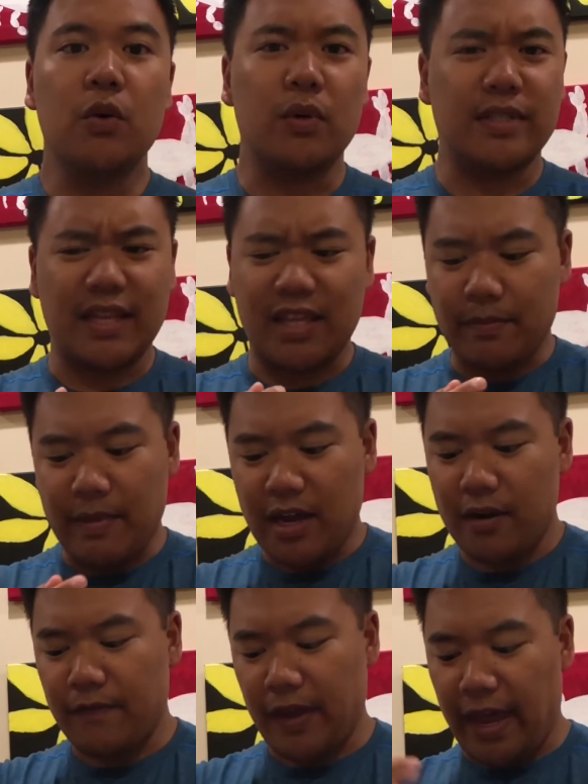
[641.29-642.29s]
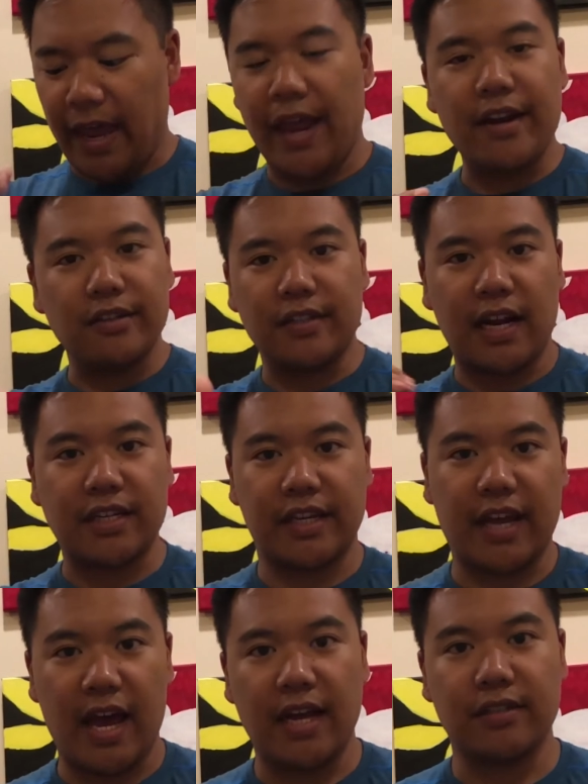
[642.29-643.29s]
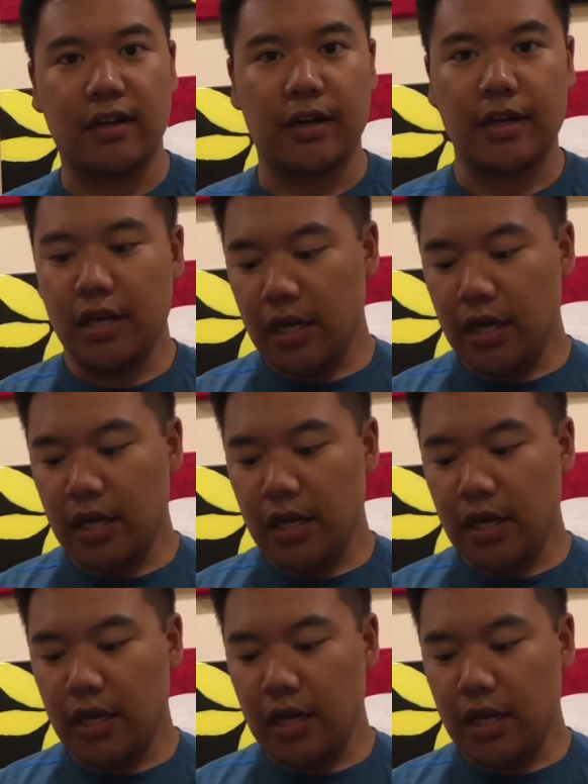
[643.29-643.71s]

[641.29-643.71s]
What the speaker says: was that the amount of handles it actually has on it.